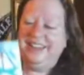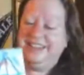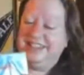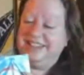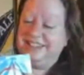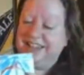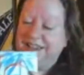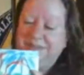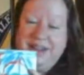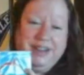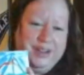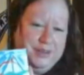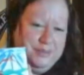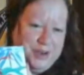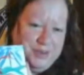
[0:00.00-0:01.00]
This is like my
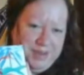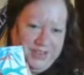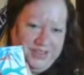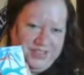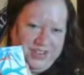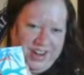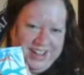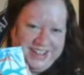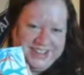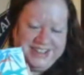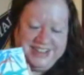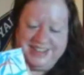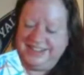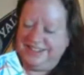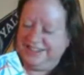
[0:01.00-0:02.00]
little mermaid friend.
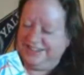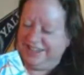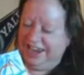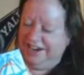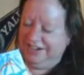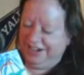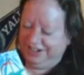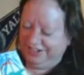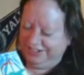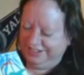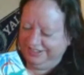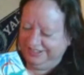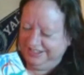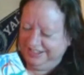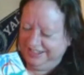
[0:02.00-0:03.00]
This is
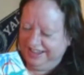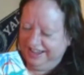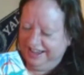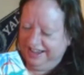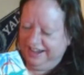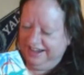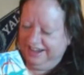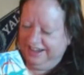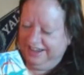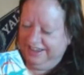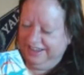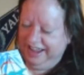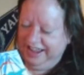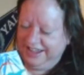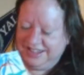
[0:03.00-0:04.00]
Ariel,
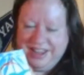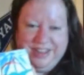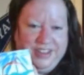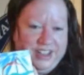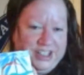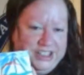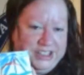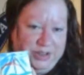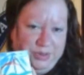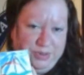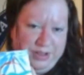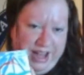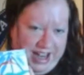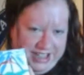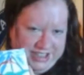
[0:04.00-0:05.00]
as I think she
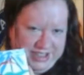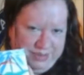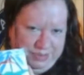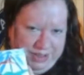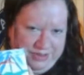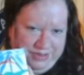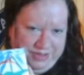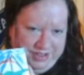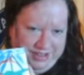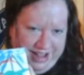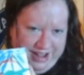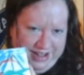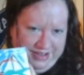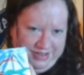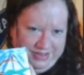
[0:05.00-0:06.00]
would actually be in real
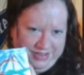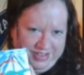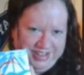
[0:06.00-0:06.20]
life.